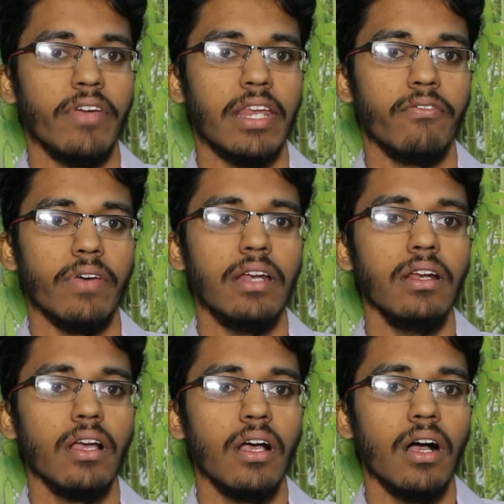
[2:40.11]
very well
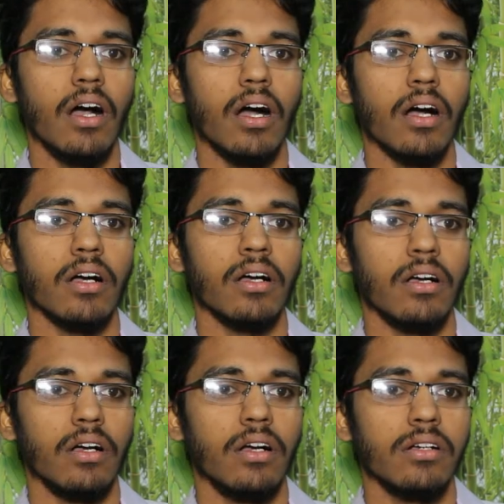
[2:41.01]

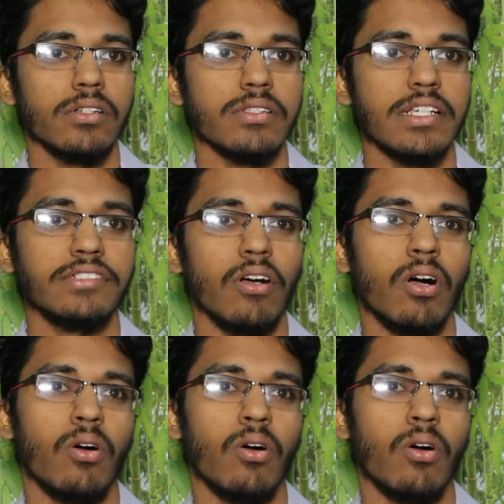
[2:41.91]
uh, just